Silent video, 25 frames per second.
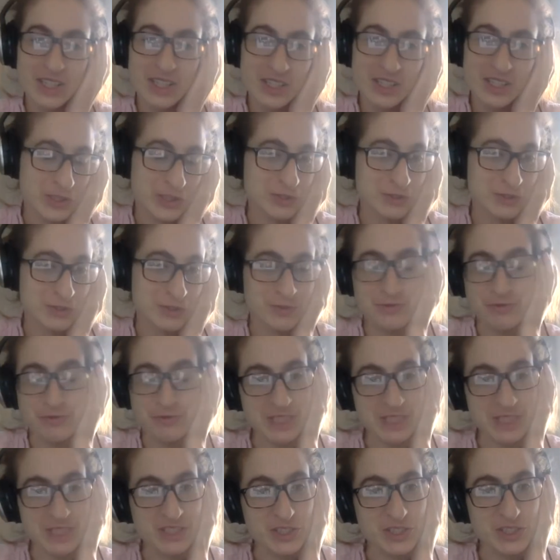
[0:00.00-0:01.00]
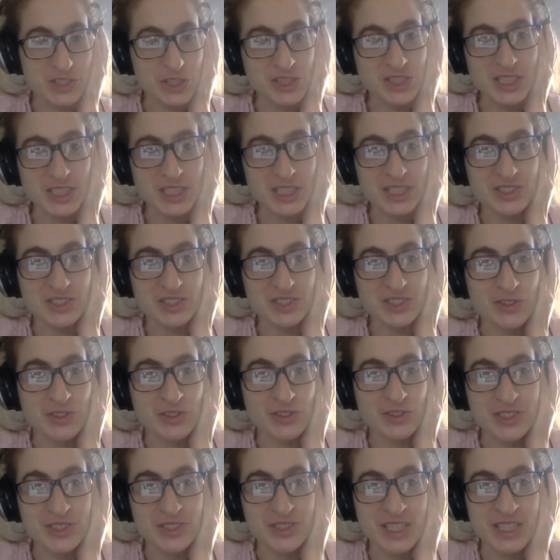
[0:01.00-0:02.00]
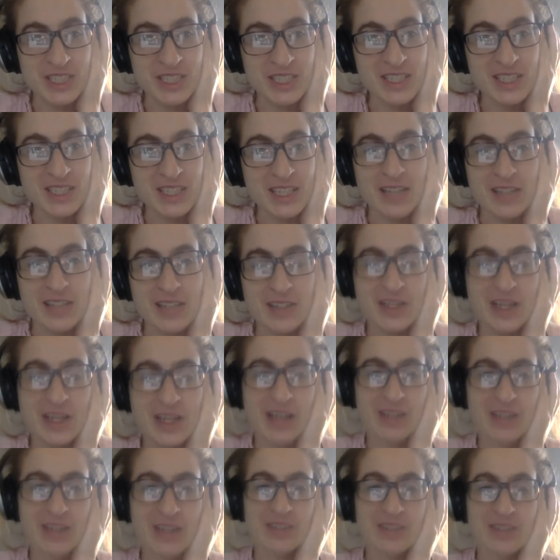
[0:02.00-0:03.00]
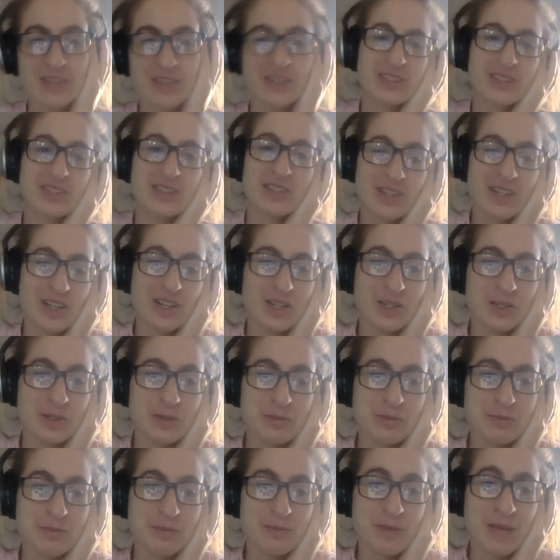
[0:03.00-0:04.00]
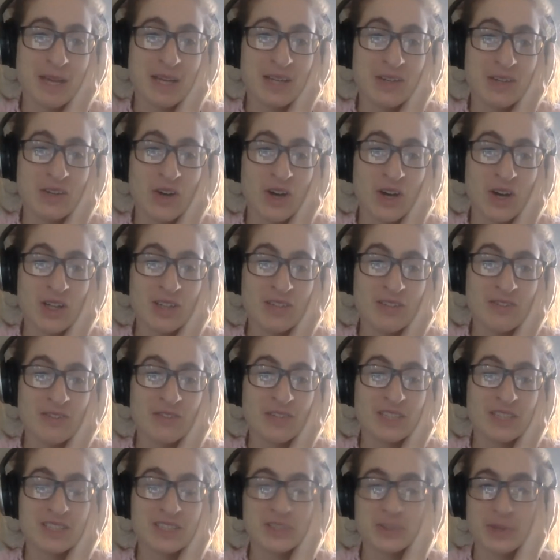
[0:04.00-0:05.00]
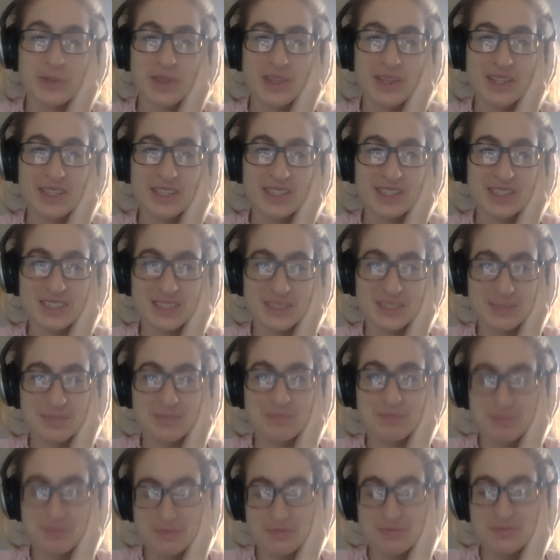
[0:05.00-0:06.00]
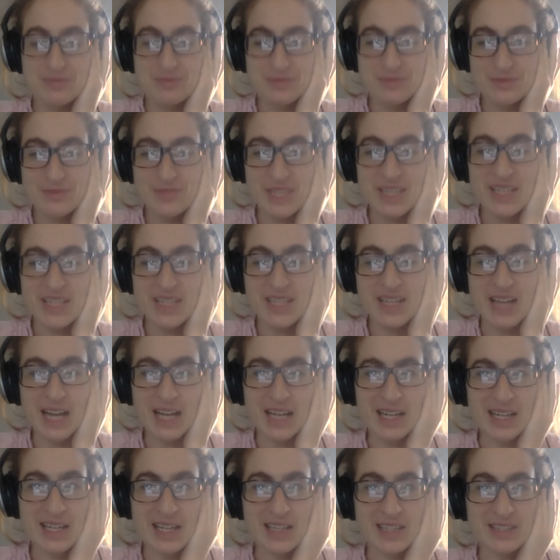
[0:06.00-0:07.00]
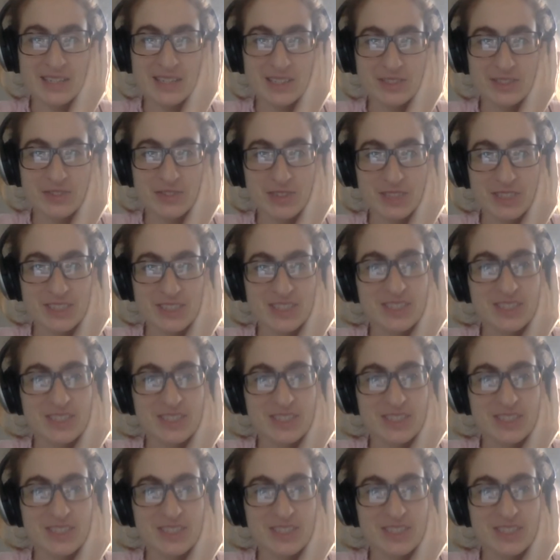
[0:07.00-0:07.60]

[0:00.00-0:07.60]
your research and your learning and and um, and all of this with us and guiding so. us through this.